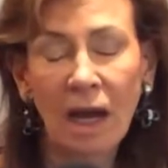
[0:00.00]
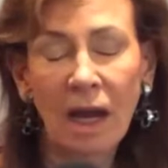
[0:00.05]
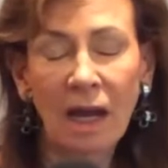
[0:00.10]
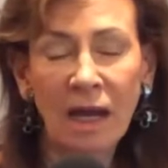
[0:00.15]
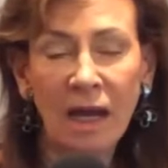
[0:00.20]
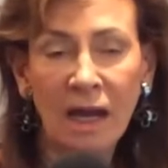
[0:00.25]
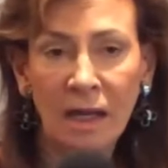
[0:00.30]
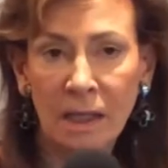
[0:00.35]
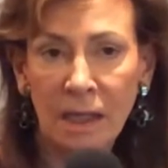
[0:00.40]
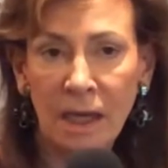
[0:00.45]

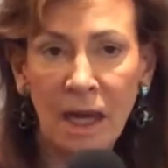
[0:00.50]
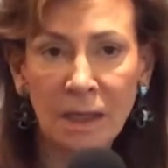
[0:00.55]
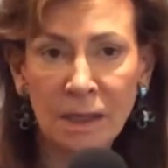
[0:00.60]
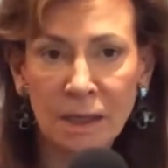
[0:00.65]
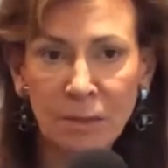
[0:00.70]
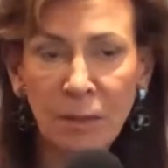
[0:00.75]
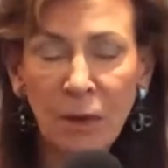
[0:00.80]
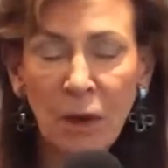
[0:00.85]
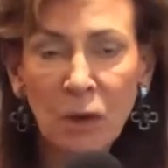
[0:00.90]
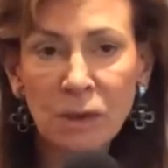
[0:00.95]
I
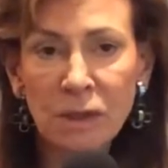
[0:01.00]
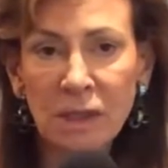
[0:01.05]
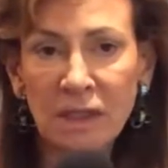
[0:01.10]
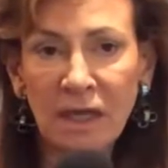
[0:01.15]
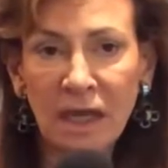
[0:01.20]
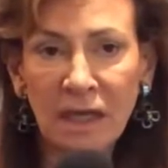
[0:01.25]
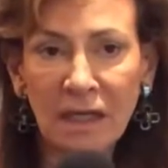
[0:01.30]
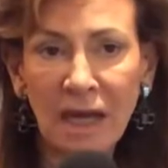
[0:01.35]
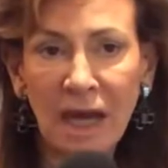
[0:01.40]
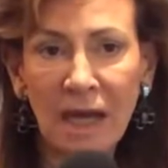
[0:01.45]
suppose the
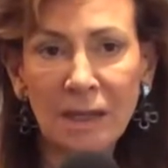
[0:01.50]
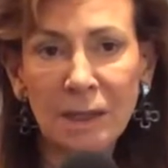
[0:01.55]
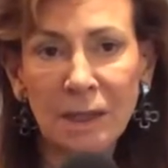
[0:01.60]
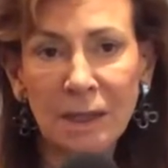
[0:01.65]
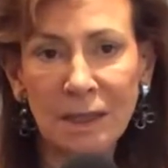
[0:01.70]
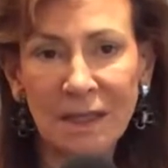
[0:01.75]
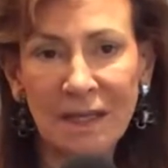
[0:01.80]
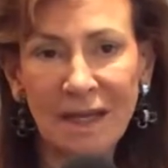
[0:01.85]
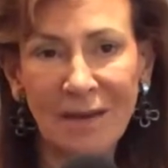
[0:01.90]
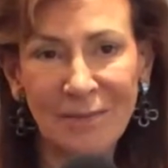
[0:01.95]

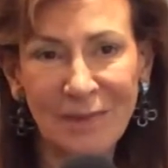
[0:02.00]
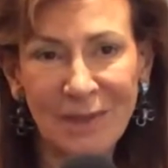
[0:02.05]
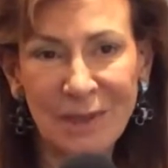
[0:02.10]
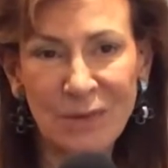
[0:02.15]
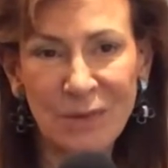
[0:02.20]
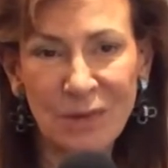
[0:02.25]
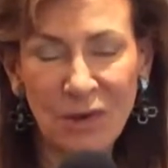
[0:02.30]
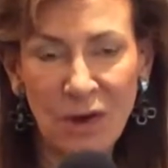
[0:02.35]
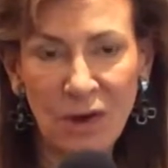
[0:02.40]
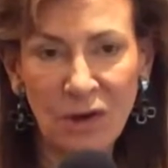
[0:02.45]
technology companies
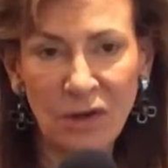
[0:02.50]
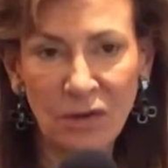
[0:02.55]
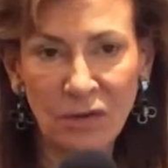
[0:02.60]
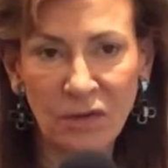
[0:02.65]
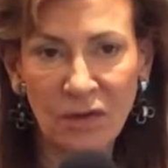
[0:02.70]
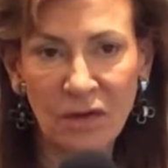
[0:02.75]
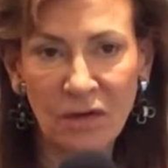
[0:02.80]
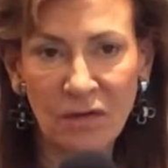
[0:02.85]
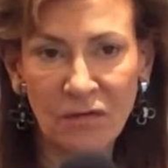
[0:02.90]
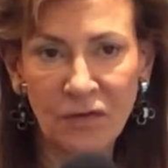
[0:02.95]
would argue
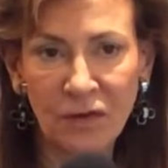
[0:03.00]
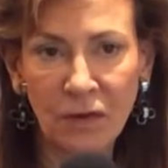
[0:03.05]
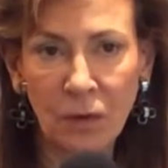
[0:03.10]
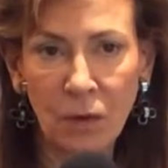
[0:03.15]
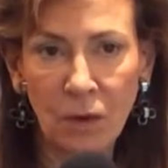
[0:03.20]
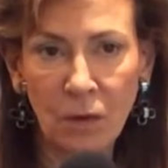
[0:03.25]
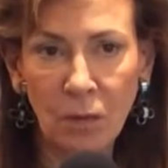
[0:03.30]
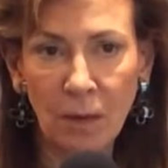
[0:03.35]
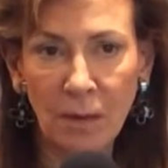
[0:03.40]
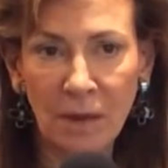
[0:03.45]
that there are
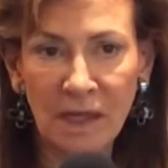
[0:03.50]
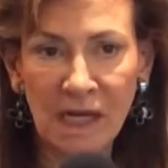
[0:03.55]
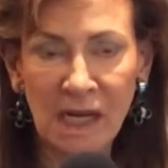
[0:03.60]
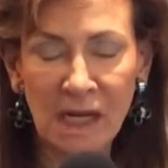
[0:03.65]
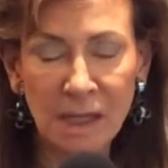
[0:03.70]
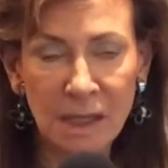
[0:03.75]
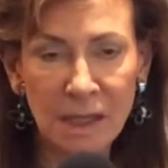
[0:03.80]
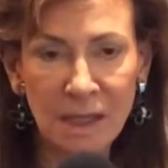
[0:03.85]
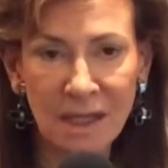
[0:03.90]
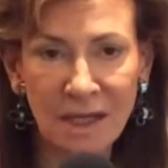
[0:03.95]
fewer women
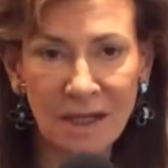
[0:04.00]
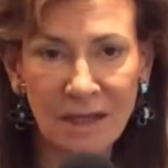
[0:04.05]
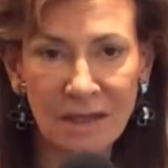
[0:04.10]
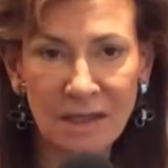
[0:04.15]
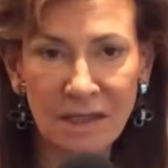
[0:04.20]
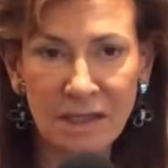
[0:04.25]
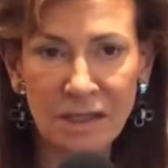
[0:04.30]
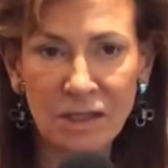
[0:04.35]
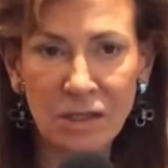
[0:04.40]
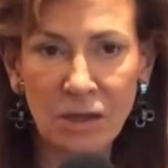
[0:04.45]

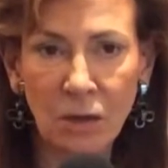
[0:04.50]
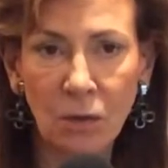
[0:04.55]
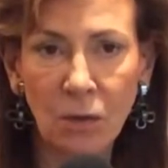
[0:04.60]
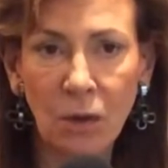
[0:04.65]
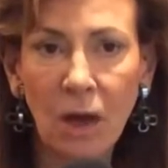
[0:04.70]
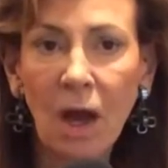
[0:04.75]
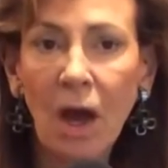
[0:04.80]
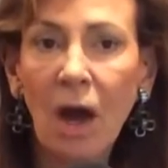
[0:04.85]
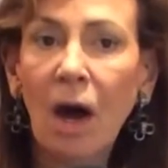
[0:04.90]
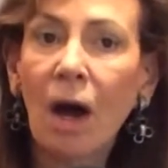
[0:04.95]
engineers, and so
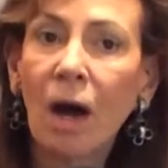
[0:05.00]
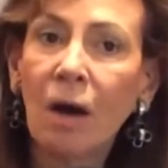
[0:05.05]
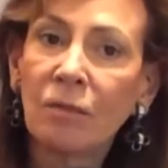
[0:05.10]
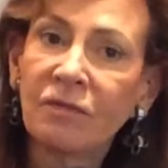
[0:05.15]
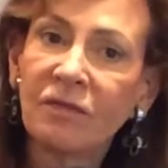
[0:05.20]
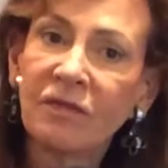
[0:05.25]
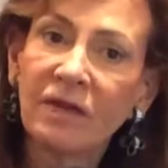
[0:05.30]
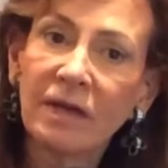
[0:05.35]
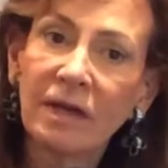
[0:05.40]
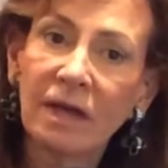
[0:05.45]

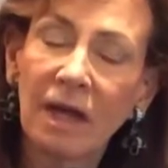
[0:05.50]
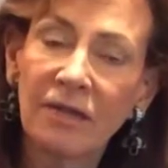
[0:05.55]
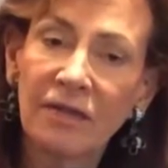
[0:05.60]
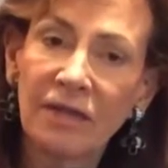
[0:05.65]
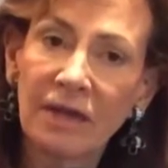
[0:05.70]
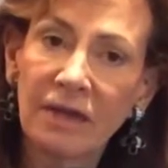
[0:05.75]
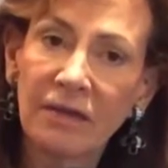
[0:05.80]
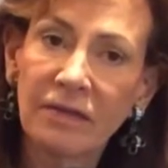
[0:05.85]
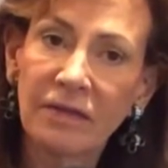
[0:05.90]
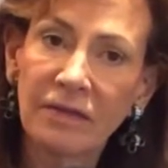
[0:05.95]
hopefully, I
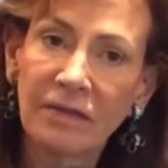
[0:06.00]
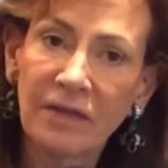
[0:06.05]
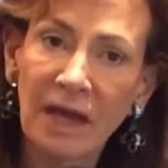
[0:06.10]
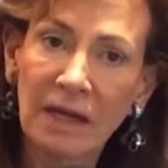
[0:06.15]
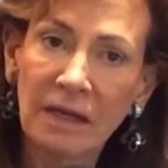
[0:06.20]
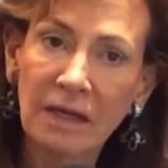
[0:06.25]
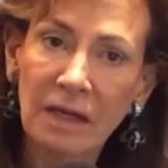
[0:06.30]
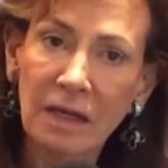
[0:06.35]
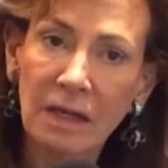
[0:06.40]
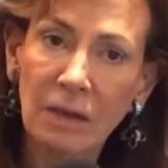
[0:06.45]
think
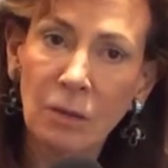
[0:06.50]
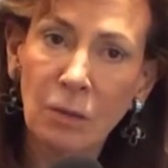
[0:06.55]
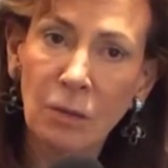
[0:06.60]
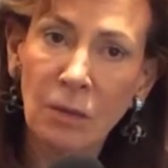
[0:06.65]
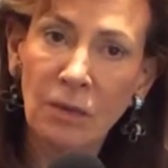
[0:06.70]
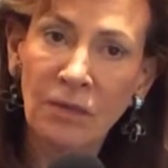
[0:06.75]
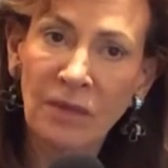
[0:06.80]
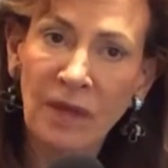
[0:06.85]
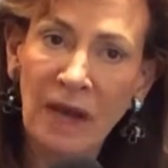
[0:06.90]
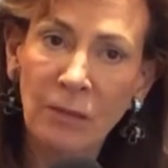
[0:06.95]

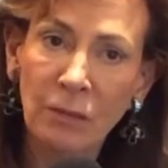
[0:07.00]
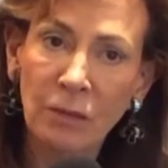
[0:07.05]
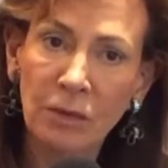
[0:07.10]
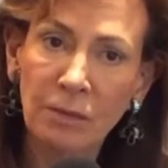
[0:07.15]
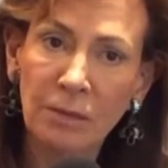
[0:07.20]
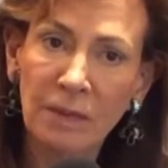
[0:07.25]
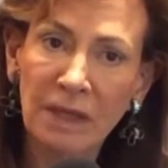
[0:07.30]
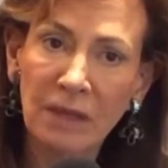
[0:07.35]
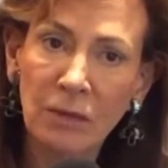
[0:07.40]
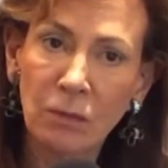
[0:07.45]
that would
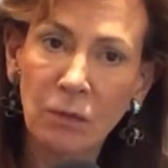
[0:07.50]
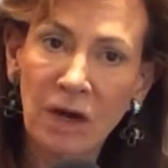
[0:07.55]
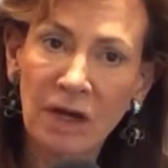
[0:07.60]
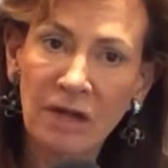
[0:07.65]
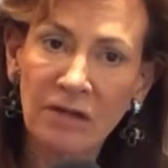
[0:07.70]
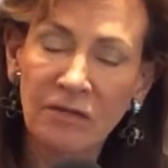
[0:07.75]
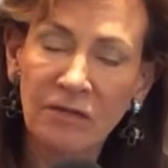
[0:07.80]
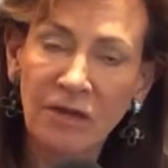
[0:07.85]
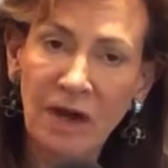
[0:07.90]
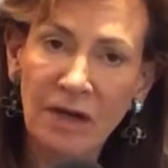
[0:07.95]
be
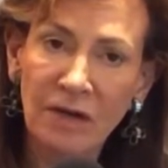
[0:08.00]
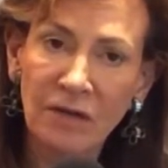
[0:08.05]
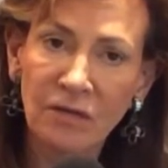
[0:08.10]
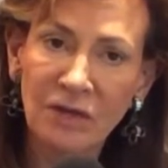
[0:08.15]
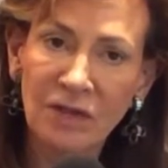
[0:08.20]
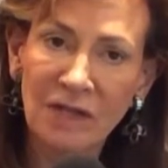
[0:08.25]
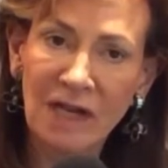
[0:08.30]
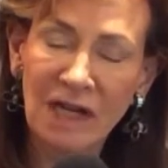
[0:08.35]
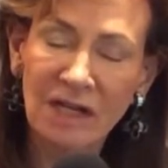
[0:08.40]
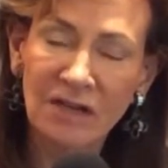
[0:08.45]
rectified over
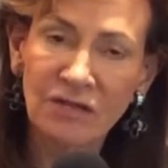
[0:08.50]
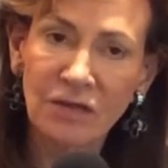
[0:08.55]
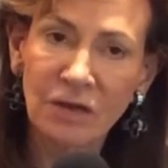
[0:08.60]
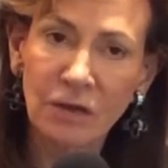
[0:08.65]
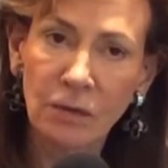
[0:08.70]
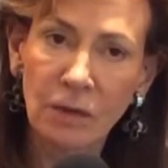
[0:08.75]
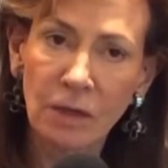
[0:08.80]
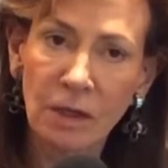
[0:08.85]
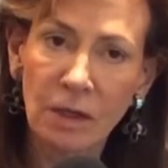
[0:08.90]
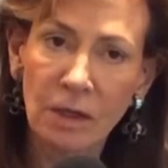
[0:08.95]
the next
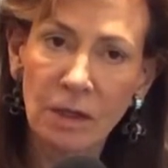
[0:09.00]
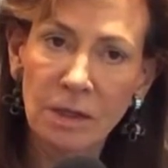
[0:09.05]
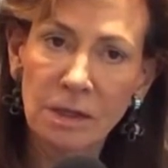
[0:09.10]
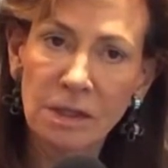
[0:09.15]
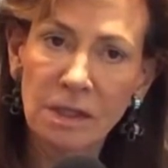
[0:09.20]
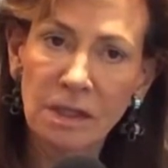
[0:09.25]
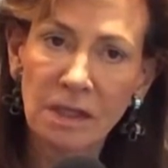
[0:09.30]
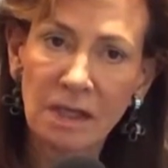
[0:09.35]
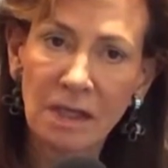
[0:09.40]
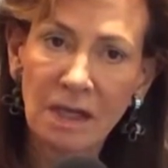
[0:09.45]
few
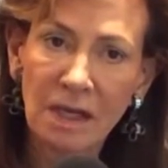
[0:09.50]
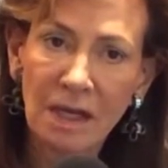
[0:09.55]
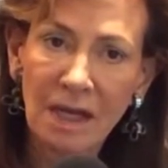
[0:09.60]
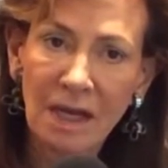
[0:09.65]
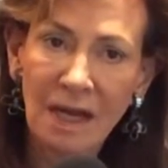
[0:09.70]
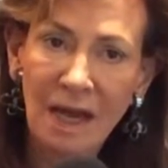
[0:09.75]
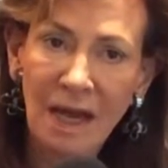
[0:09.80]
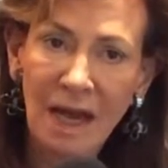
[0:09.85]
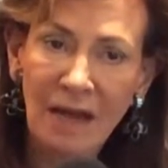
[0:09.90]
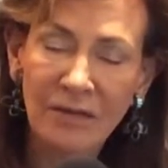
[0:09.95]
years,
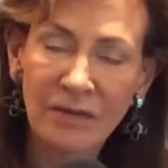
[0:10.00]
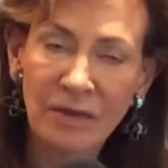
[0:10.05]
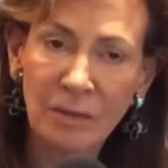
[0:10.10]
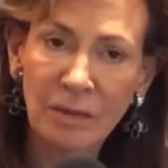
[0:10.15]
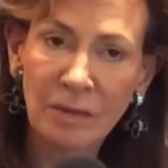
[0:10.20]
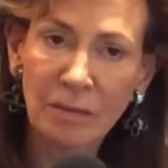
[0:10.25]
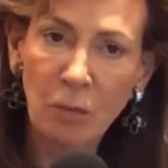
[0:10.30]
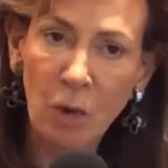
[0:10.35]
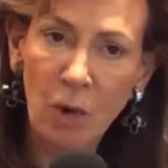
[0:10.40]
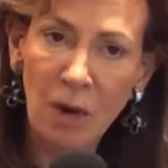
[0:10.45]
and there'll
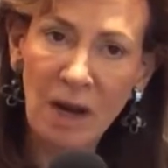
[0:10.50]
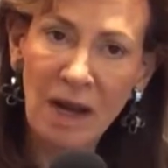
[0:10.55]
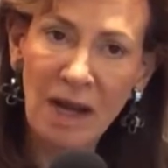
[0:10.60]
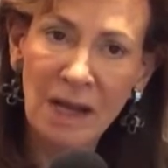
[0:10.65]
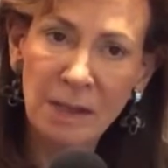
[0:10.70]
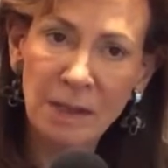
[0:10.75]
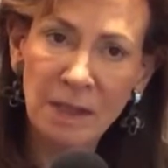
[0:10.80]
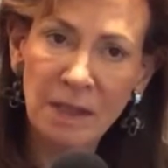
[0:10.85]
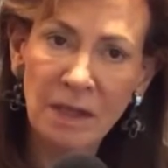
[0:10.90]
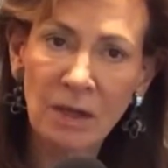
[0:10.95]
be more
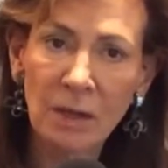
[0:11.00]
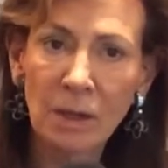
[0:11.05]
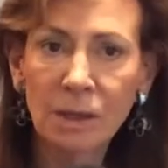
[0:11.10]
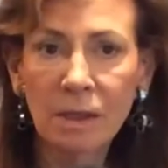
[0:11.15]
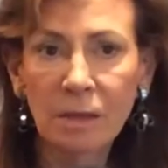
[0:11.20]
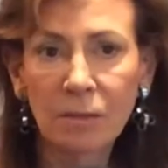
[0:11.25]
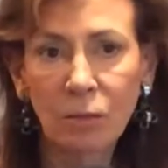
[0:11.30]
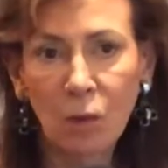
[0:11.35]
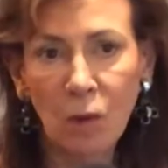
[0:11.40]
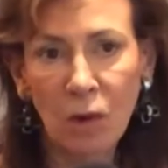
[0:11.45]
engineers
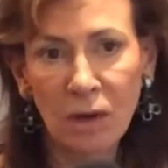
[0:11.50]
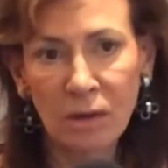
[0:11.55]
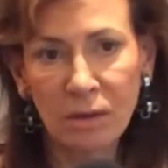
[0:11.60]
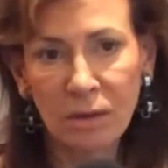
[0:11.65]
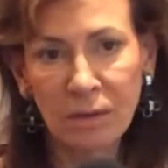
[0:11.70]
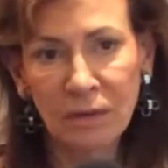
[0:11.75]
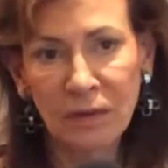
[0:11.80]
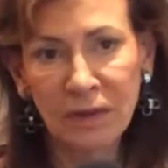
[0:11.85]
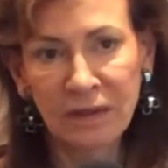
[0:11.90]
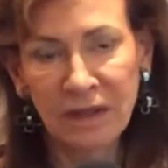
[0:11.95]
and more
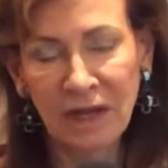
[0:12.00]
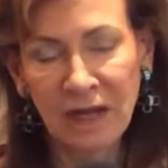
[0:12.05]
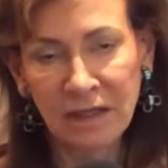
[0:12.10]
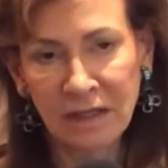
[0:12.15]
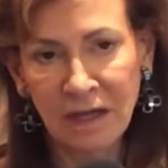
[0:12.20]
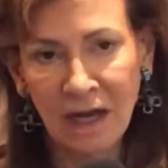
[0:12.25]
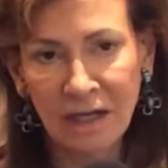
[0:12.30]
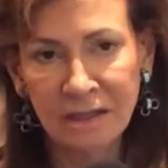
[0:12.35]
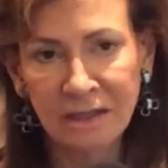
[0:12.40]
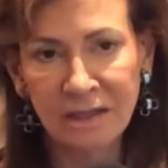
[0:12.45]
the
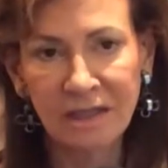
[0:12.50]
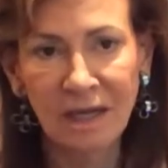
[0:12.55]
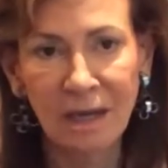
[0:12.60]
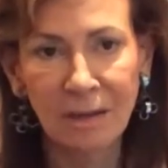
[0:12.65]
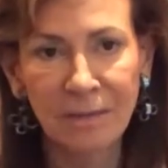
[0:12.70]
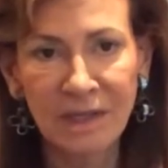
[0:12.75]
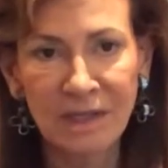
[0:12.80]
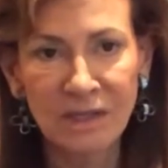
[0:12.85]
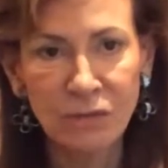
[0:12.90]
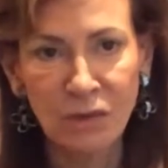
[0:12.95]
technology
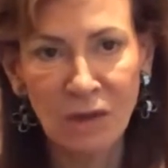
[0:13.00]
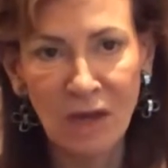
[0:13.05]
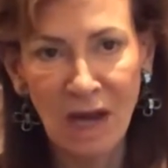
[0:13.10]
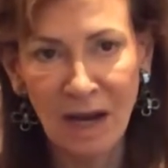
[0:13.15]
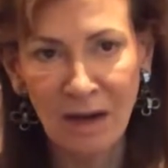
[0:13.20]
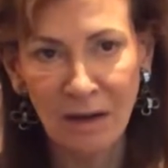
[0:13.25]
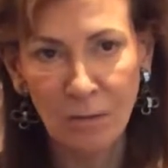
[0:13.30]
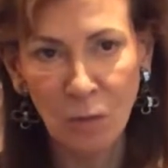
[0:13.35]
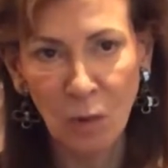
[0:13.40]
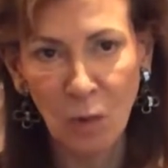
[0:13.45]
companies will
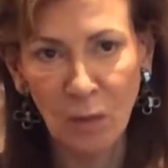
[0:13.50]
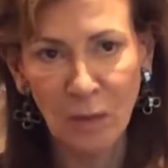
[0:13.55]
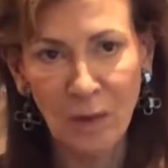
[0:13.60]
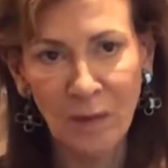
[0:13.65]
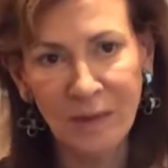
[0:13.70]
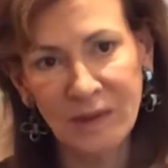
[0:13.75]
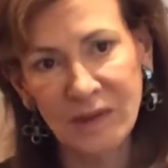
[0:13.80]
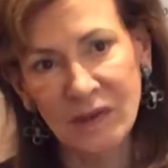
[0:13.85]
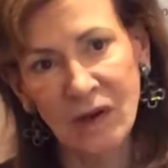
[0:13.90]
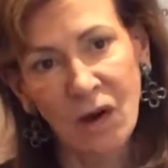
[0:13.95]
hire more
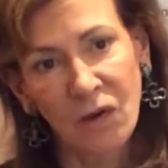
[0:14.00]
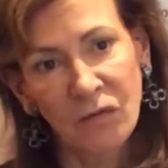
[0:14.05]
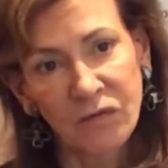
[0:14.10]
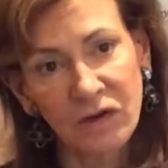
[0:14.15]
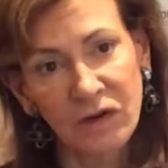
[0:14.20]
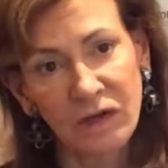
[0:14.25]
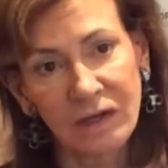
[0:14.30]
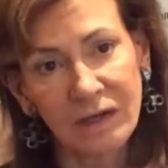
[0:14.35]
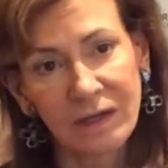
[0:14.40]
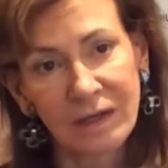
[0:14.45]
women,
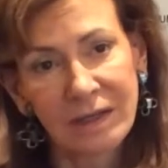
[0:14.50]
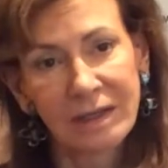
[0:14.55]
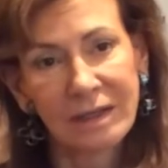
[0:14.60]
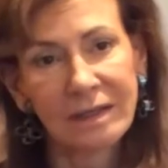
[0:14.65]
hopefully.